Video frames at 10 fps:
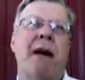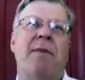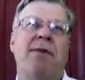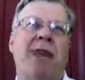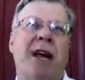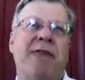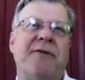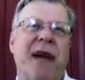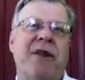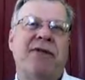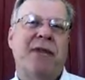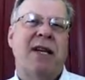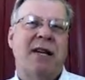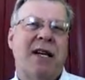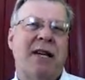how much satisfaction
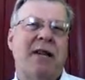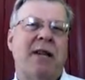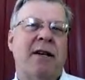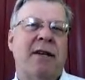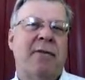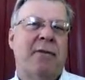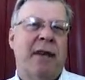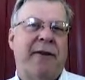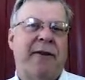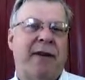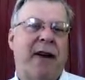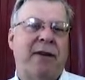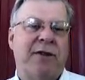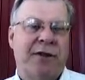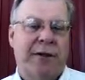they get from that
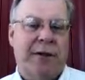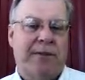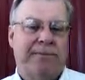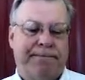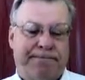final unit.